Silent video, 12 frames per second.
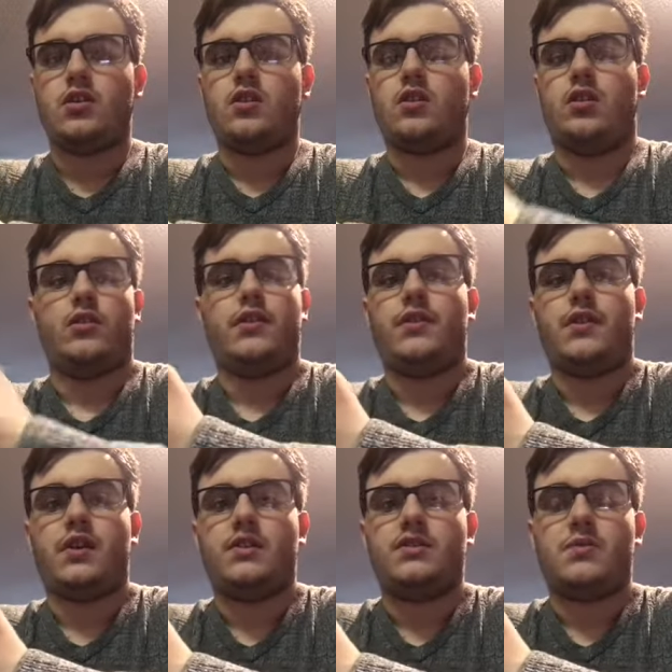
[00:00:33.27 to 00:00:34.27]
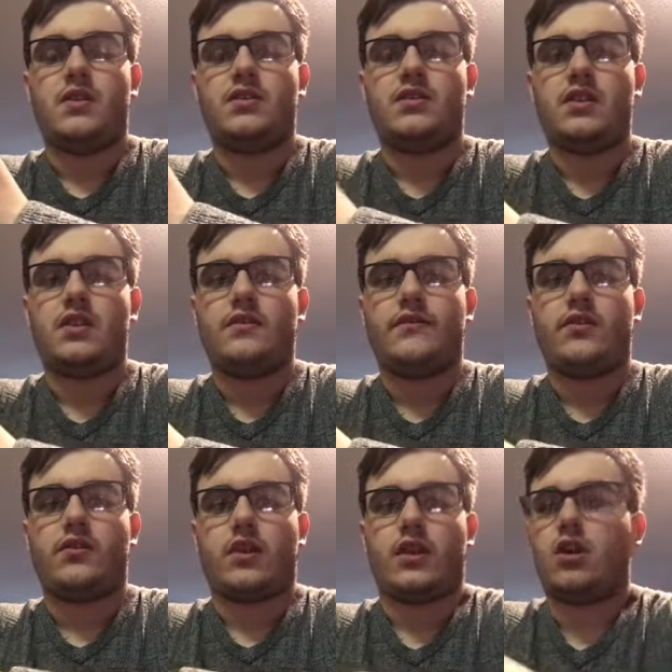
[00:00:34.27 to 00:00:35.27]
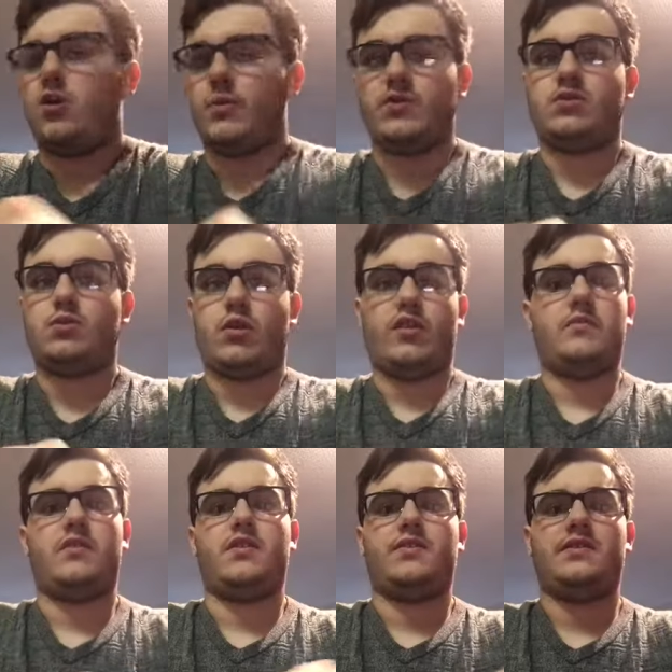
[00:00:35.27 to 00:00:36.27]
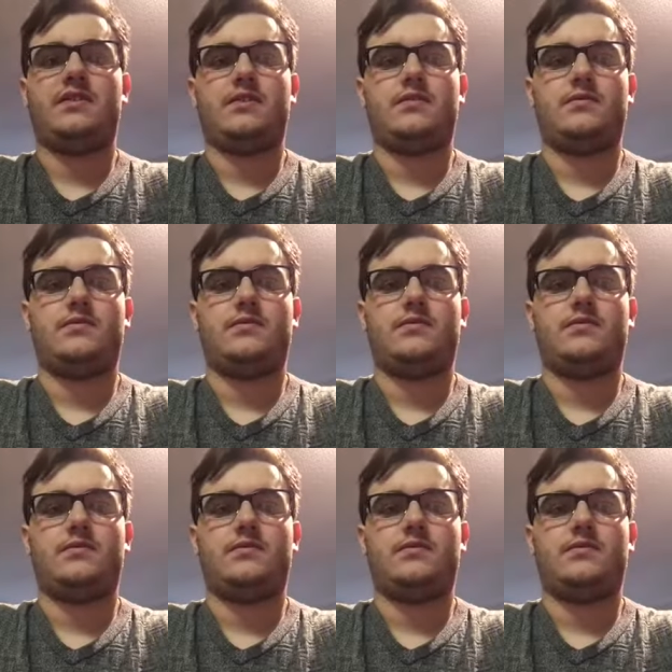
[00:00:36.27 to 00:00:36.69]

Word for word: and all the things we did for like almost 12 months.